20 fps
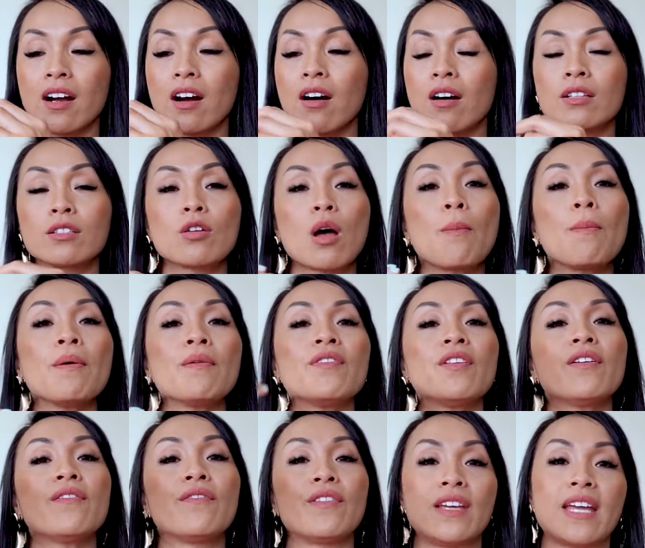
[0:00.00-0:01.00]
on top of
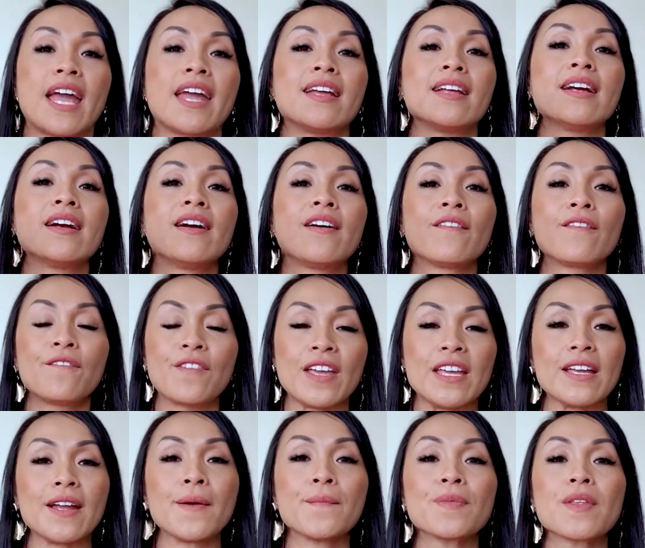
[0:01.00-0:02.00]
the VA
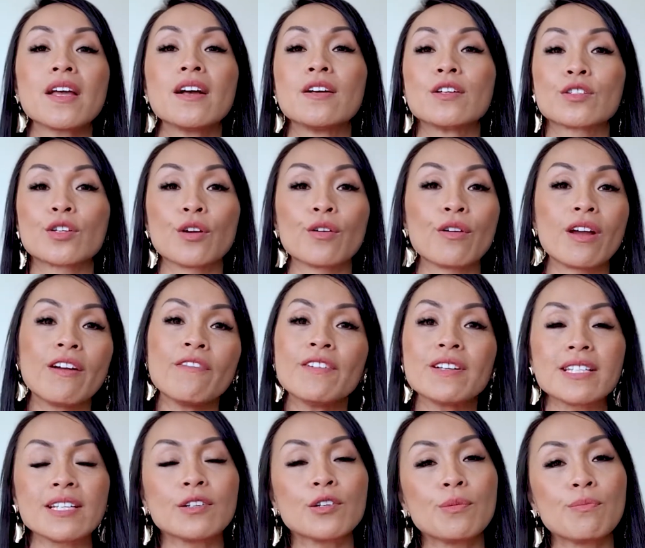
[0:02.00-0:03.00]
fee. So
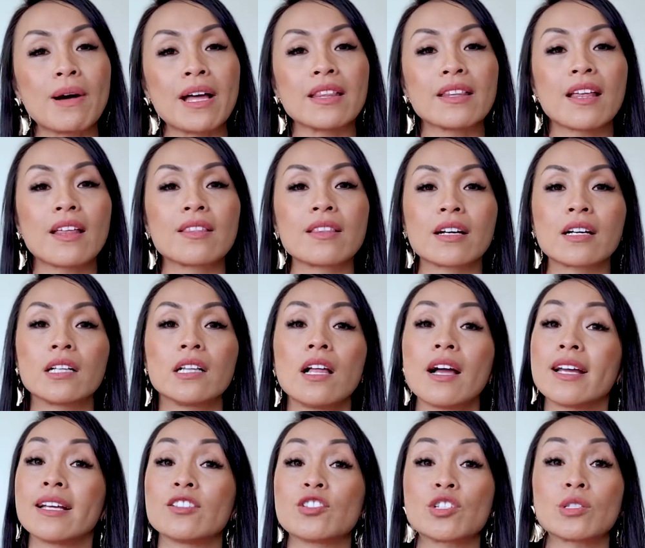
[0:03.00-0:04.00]
every single month, the
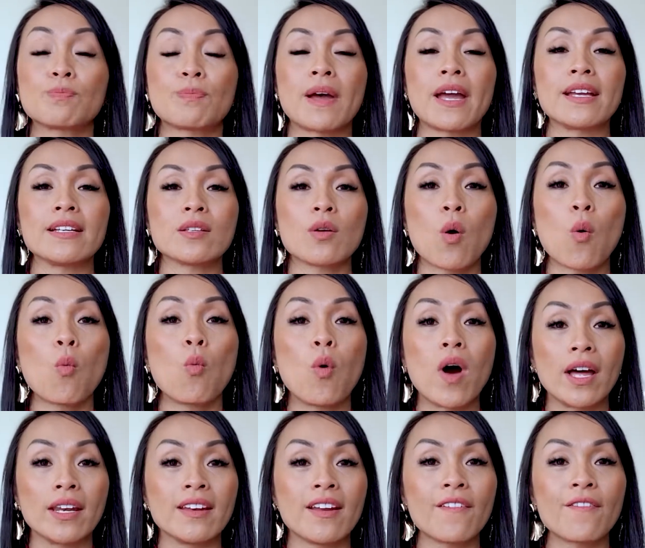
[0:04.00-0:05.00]
client just pays
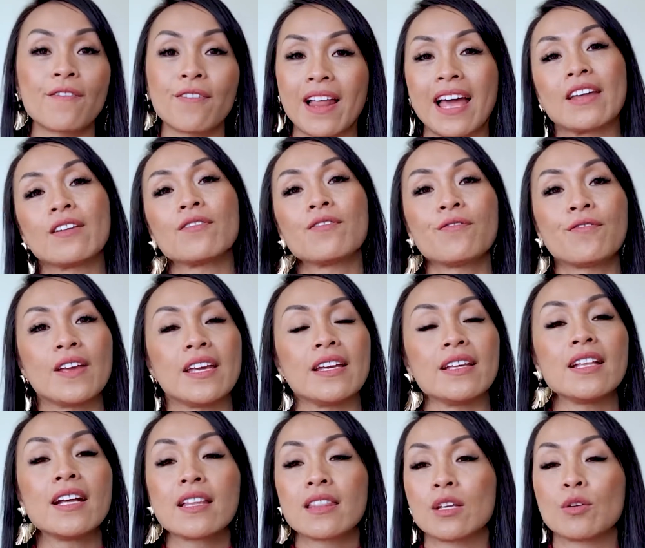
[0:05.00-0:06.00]
one flat
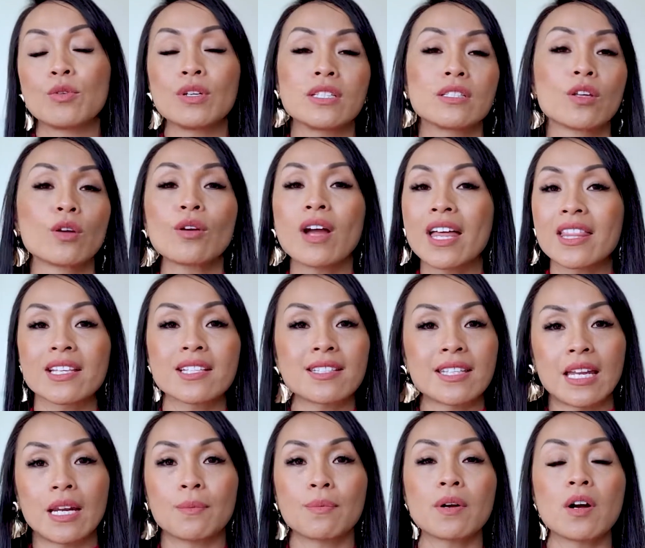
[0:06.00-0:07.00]
fee. There is no other
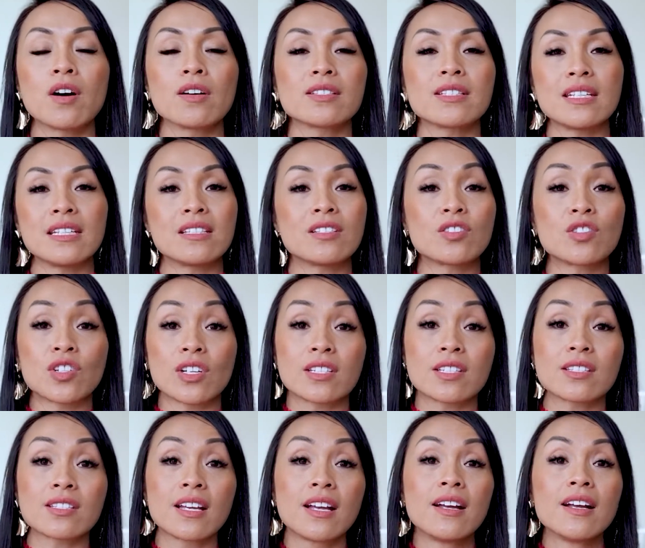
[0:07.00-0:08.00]
setup cost. It's
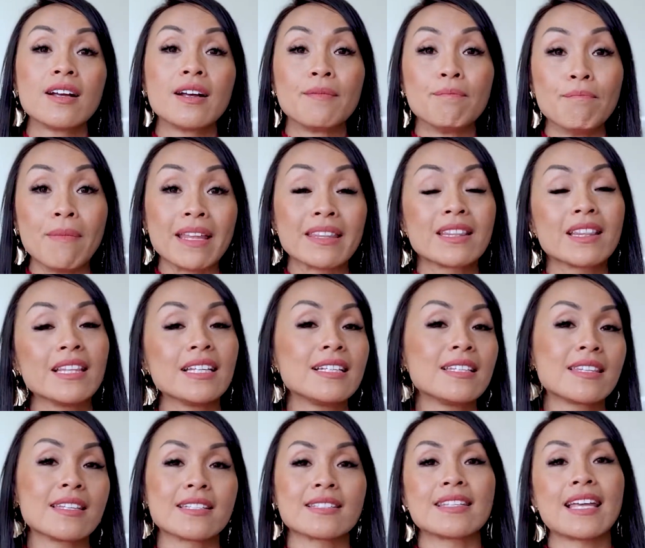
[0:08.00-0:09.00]
just
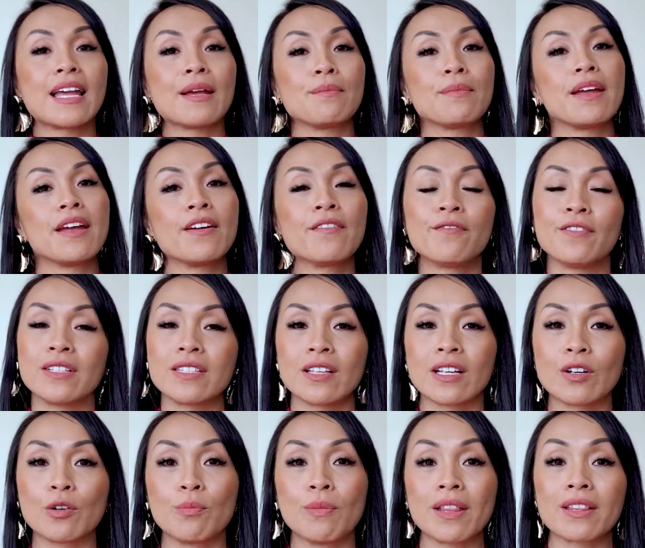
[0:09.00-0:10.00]
monthly the same every
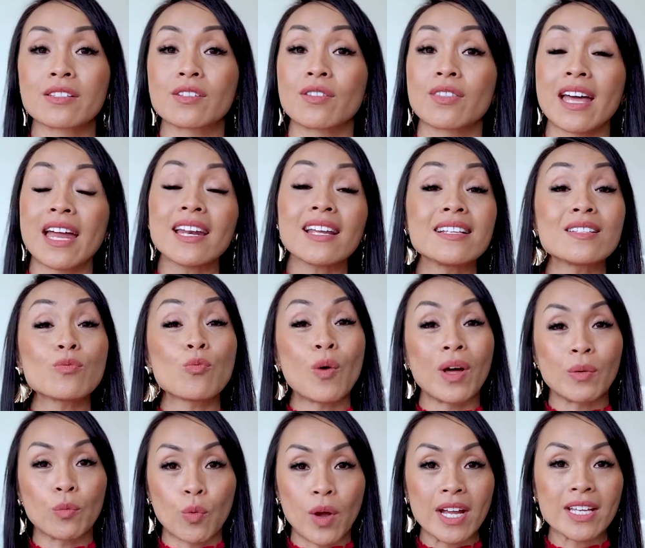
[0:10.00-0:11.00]
single month. So that is
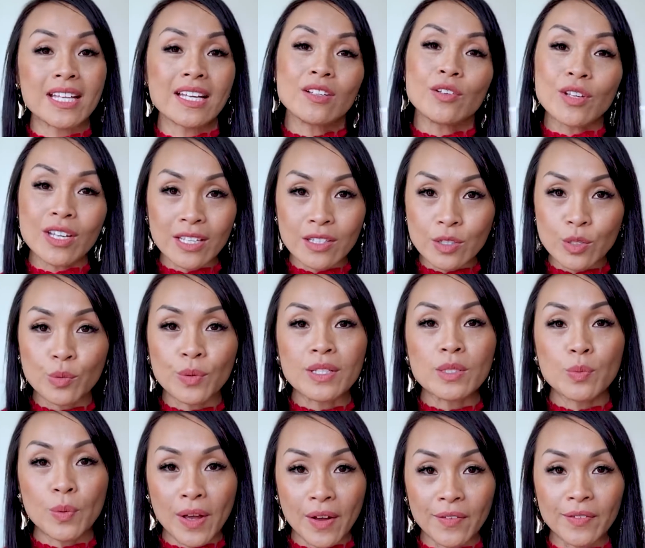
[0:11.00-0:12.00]
one way that you can do
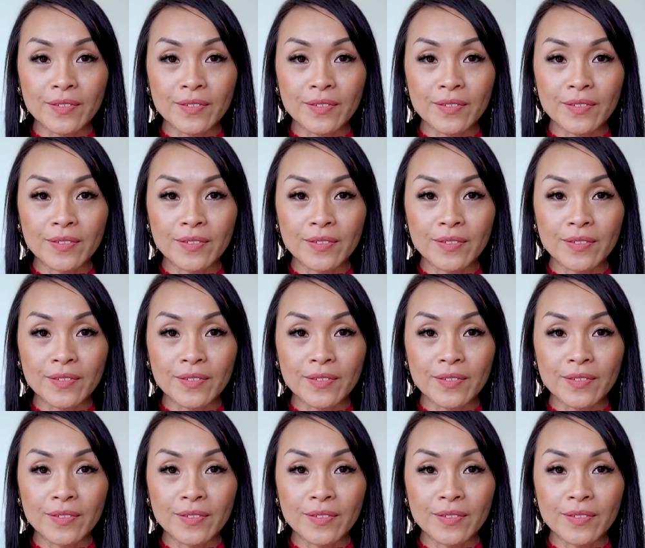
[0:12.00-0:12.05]
as well.